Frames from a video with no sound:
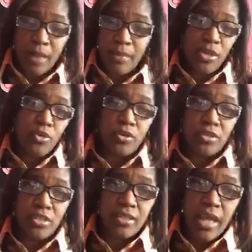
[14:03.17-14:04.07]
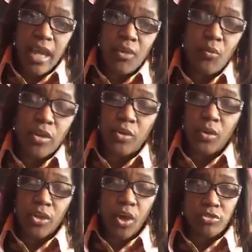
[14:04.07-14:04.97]
e-courses and
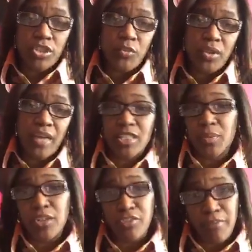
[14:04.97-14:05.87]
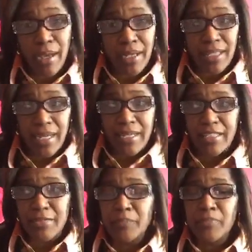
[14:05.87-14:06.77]
one-to-one coaching, where that's what I do for my
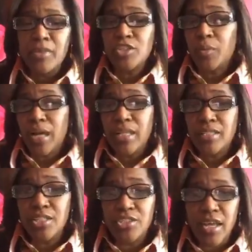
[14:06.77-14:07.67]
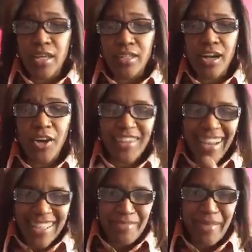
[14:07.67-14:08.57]
clients. So when I teach that, oh, you
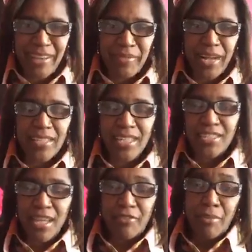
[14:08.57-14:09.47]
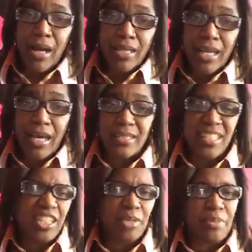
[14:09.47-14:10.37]
guys are back. When I teach that for my clients,
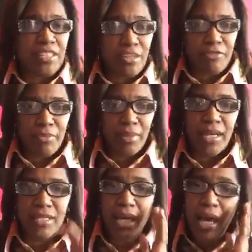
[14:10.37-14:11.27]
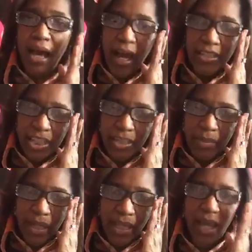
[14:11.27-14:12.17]
it's a little bit different because I teach
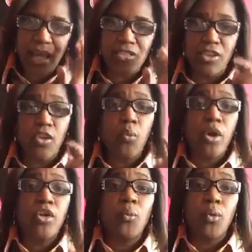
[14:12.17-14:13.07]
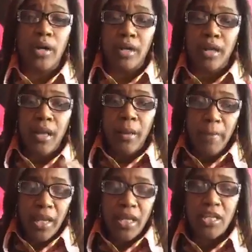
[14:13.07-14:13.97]
my clients on the one-to-one,
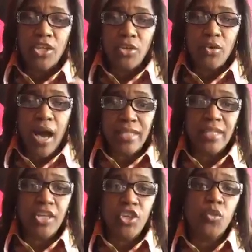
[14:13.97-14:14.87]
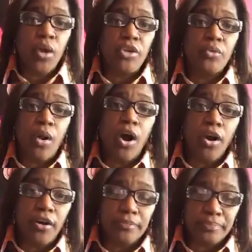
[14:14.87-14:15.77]
meaning I take you where you
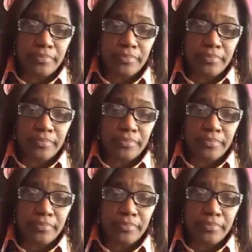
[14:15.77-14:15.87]
are.